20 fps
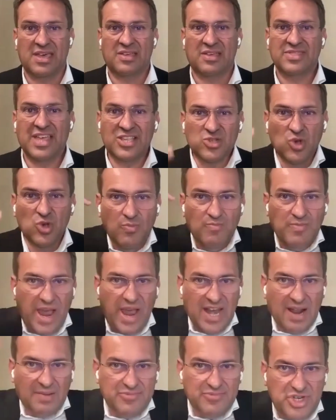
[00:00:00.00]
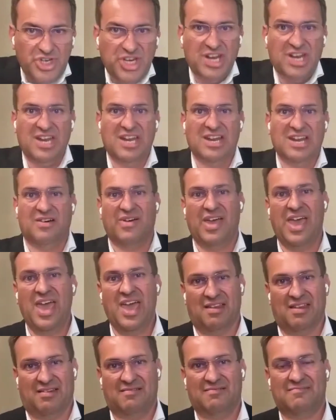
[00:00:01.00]
That's all made up shit in our
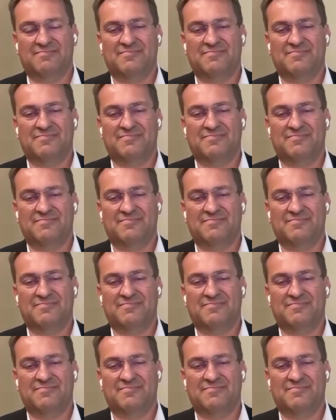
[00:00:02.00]
head.